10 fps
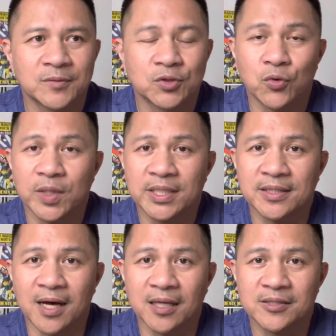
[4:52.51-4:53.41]

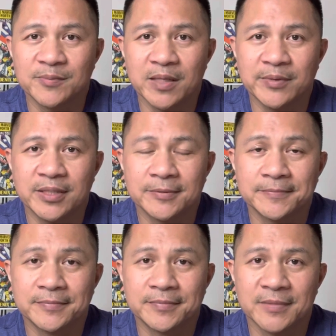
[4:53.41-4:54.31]
$20 maybe,
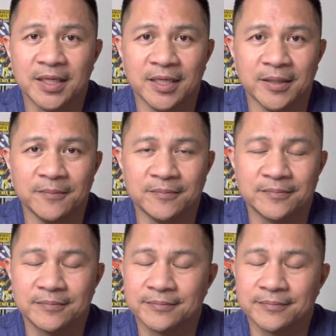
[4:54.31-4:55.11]
$15,